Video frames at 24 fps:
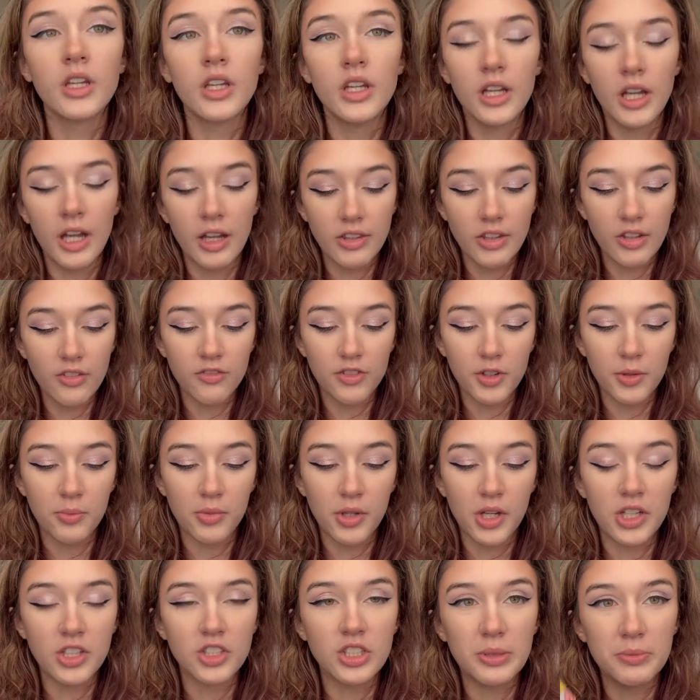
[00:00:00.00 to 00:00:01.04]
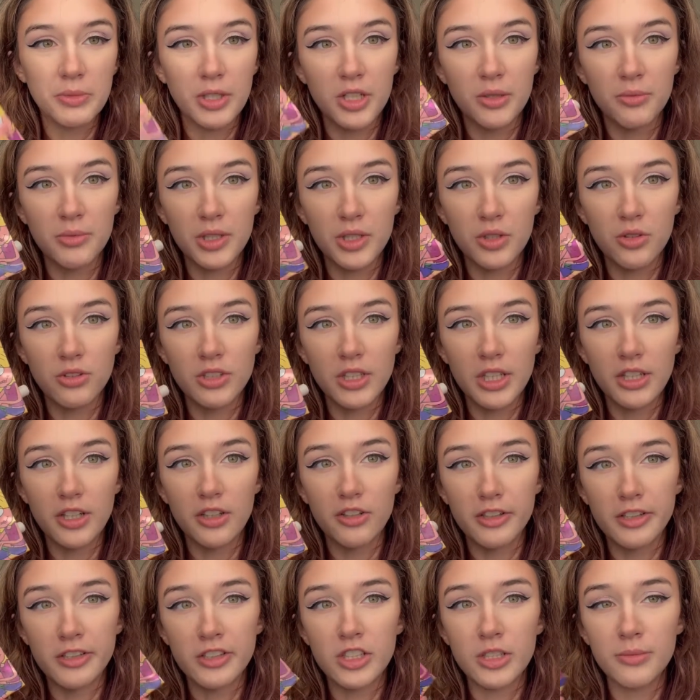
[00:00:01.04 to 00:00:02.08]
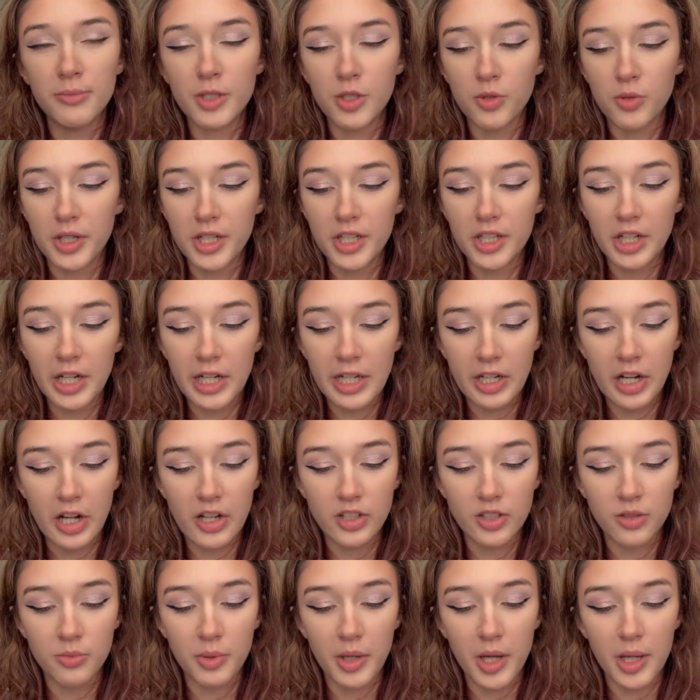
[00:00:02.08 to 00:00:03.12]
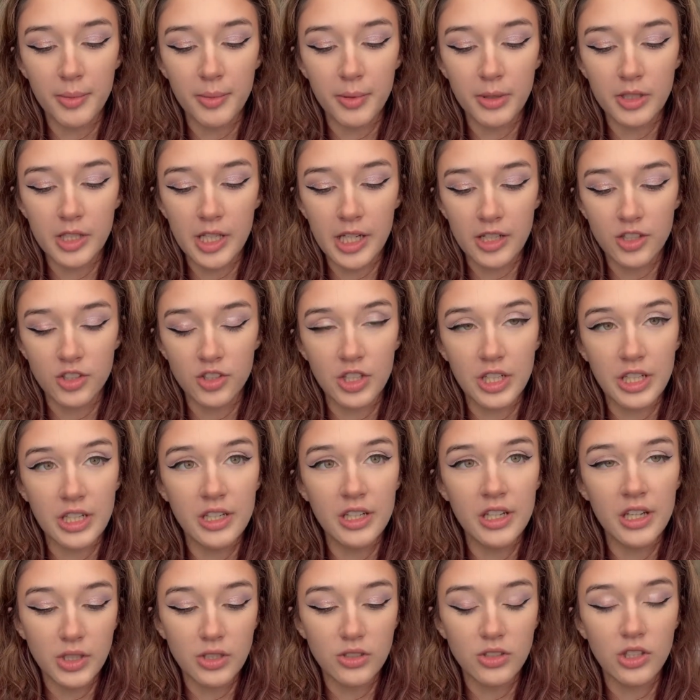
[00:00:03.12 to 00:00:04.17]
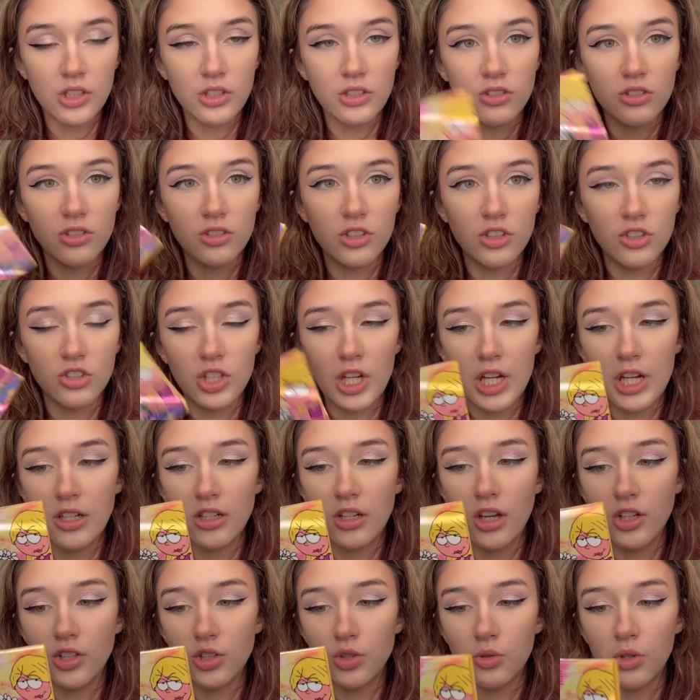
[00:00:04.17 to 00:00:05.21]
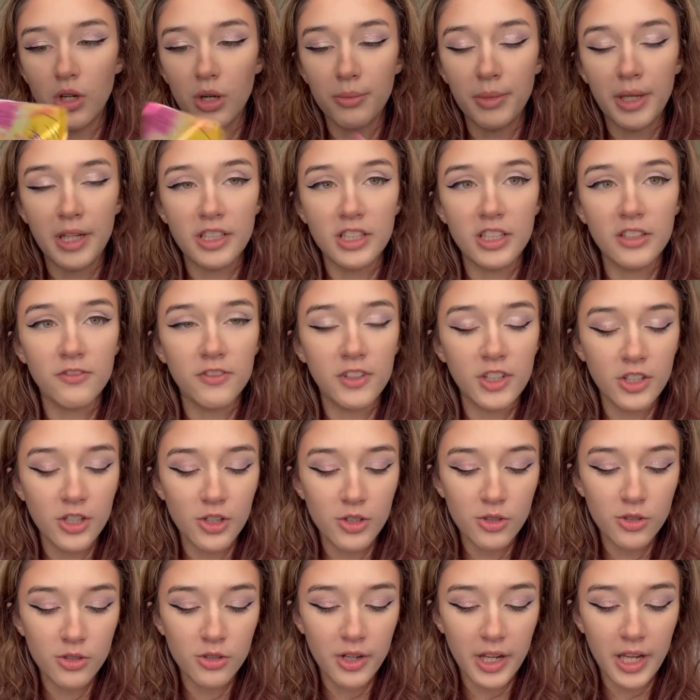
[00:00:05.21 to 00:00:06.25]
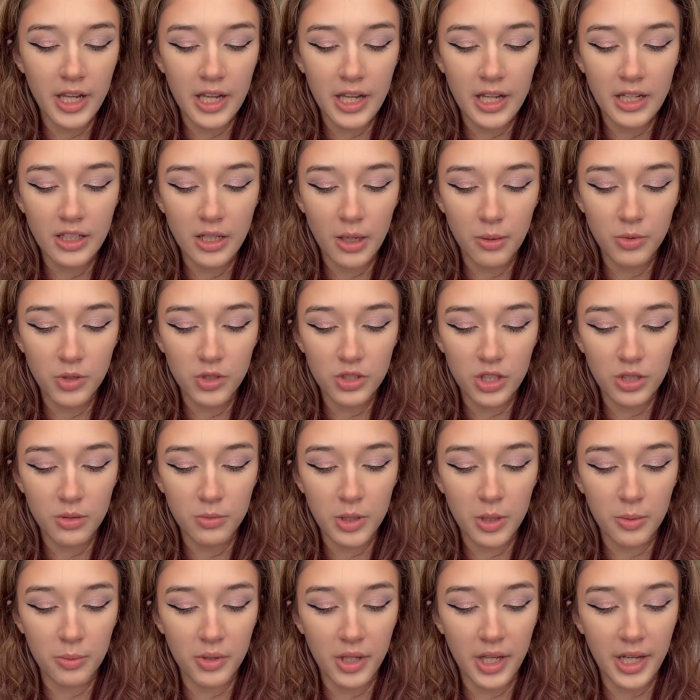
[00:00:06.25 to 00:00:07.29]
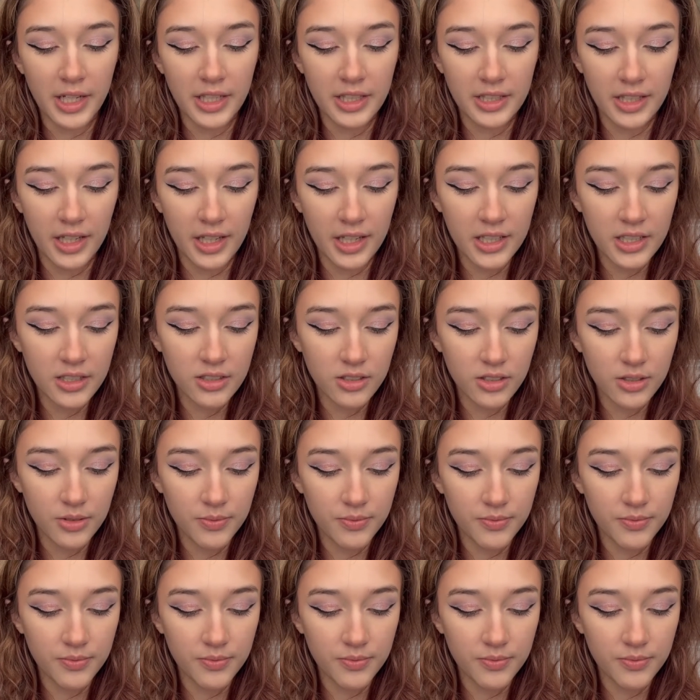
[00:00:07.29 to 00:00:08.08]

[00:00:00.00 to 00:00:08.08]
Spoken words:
And then for blush, I'm going to be using the Lizzie McGuire and ColourPop collection. This is the shade You Are Magnifico, and I'm just going to be applying that.